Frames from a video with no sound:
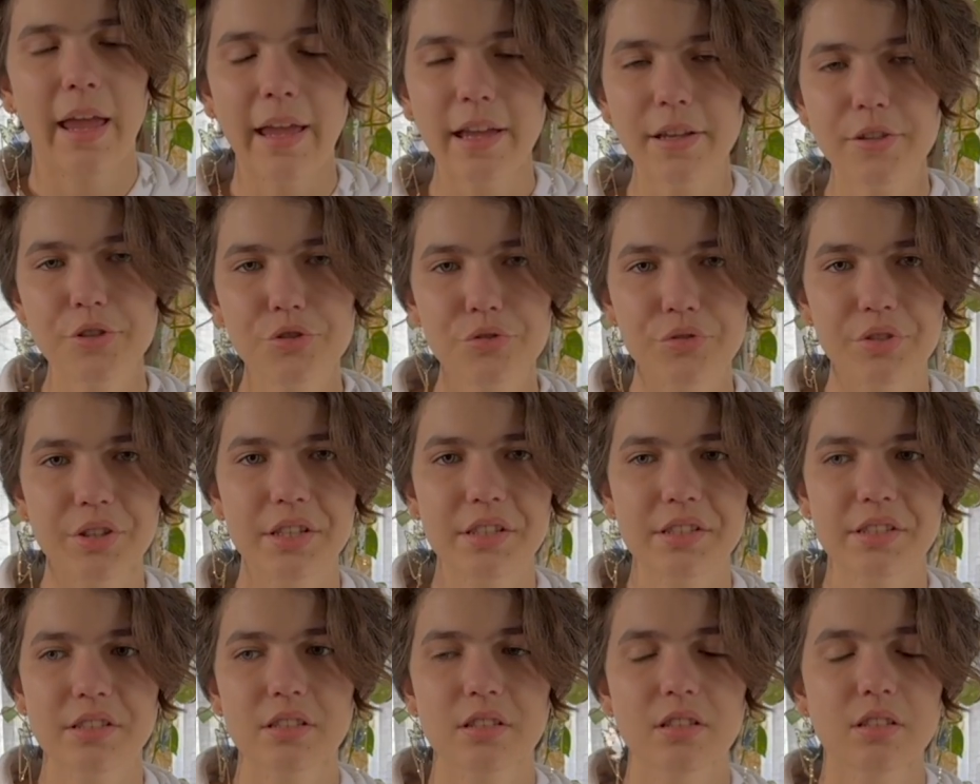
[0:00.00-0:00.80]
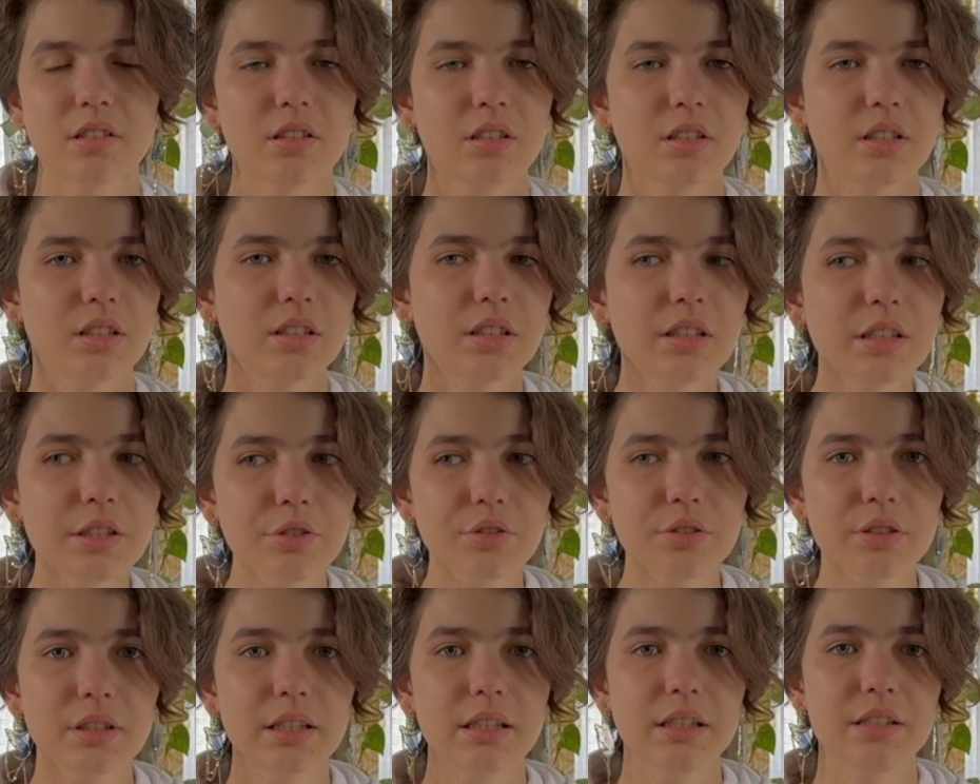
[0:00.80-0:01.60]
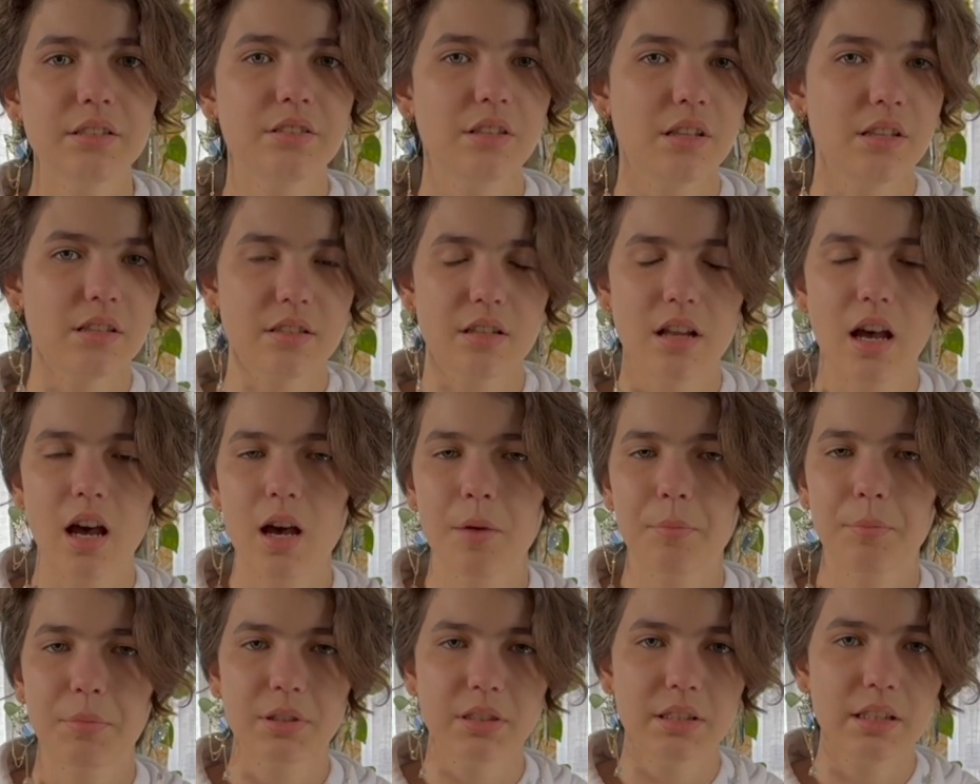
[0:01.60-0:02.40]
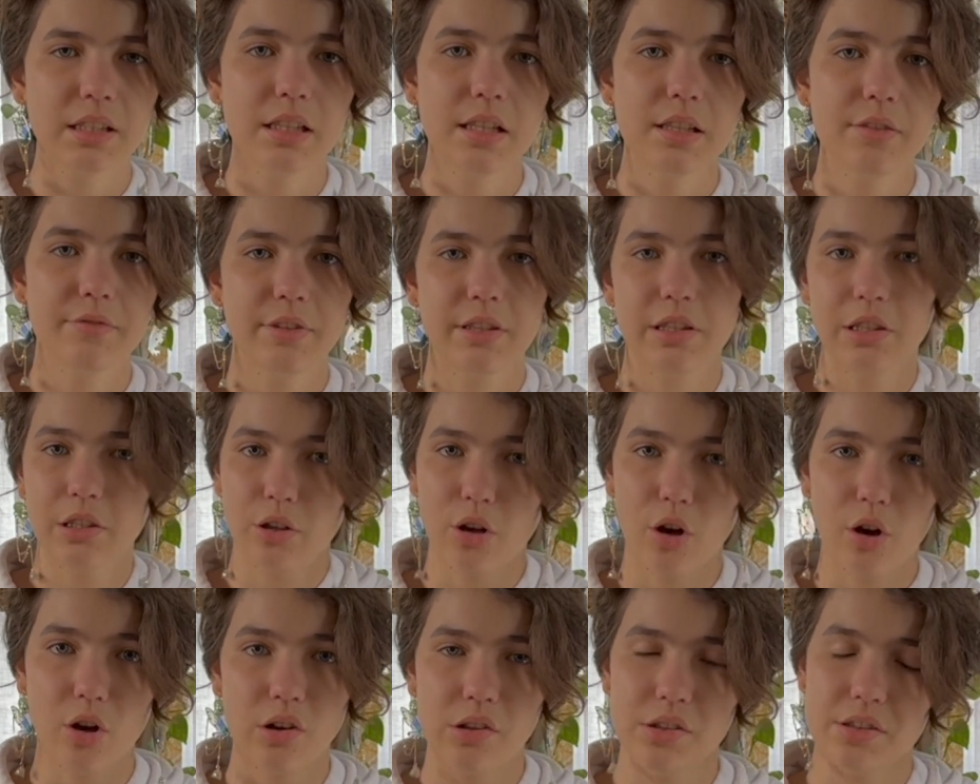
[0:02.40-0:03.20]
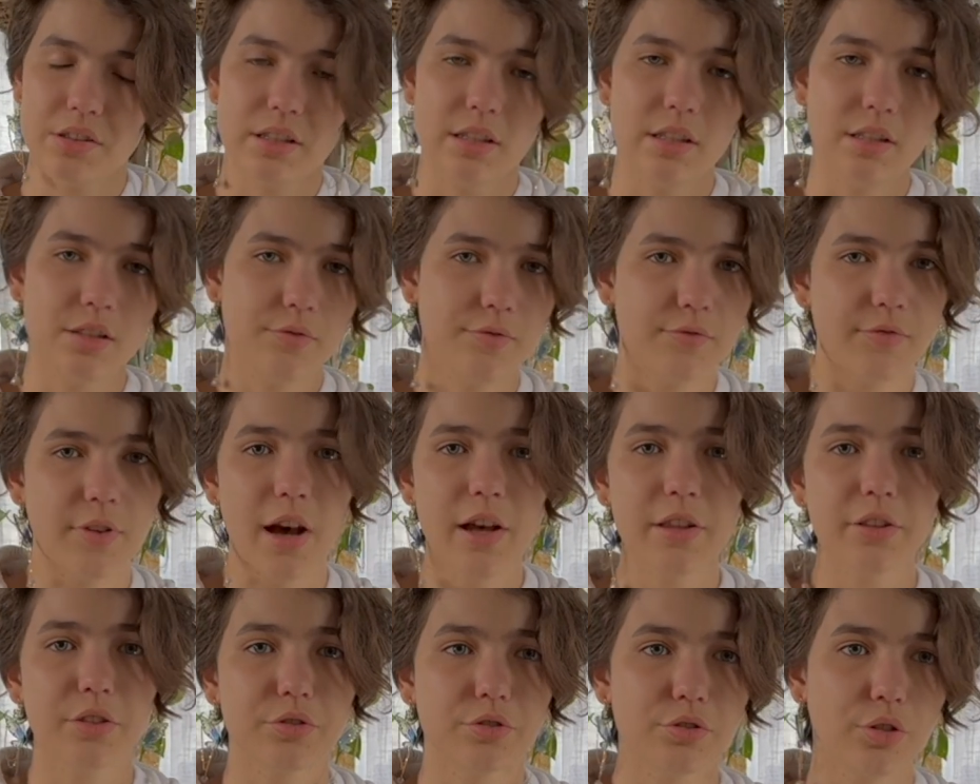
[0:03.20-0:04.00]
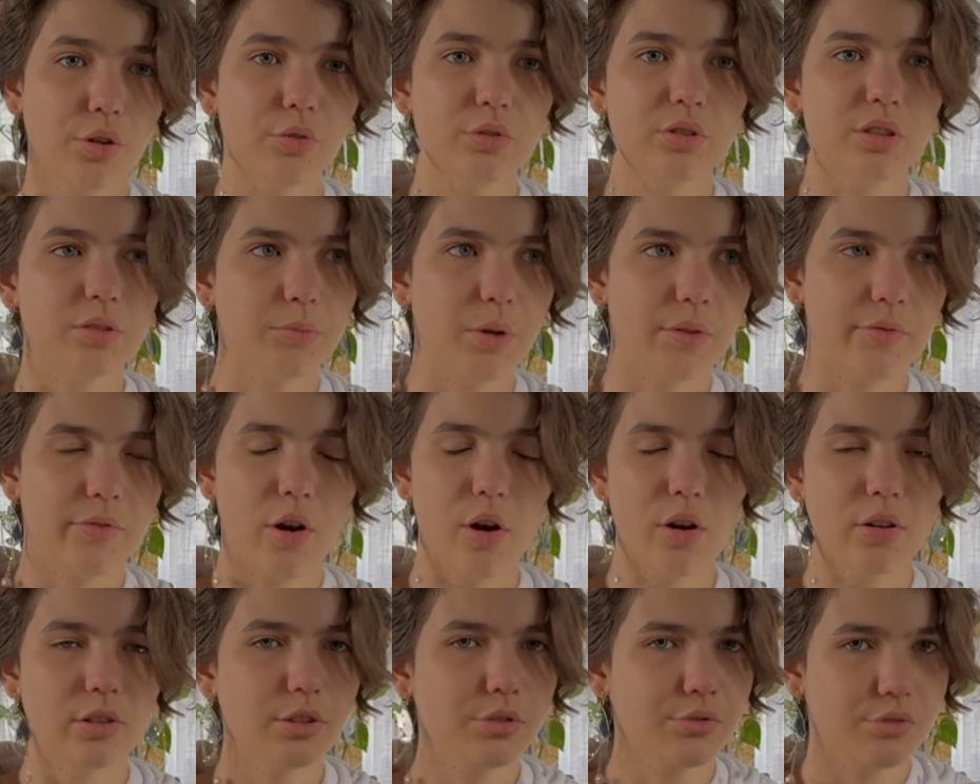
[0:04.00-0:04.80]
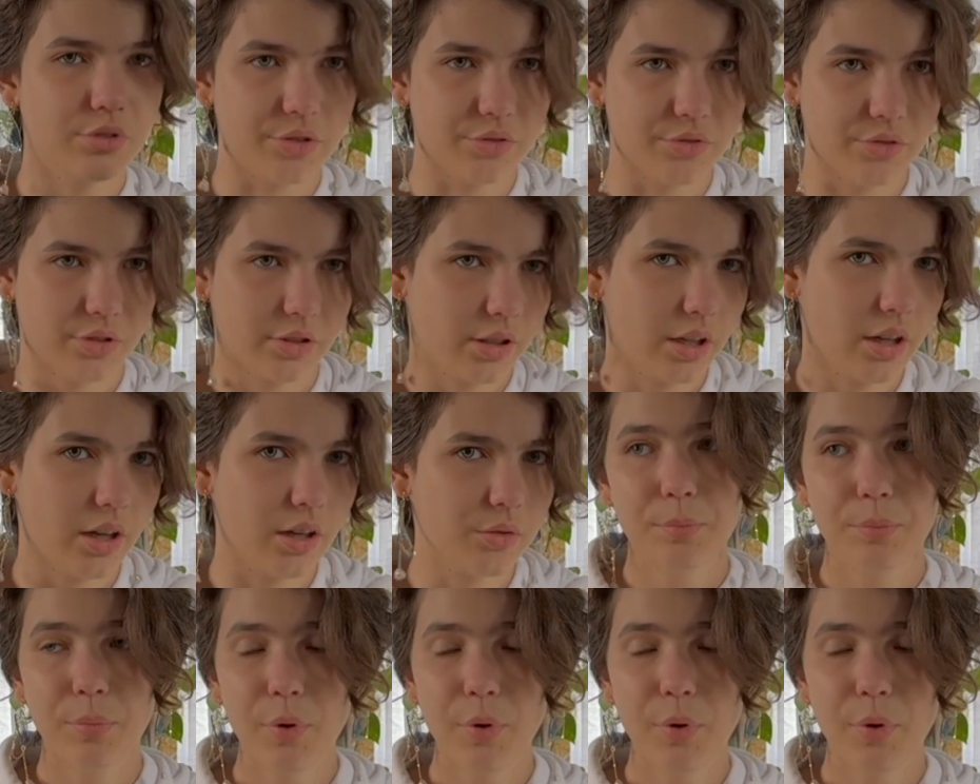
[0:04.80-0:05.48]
Andrias clearly does not believe in the cause that his father told him of all those years ago,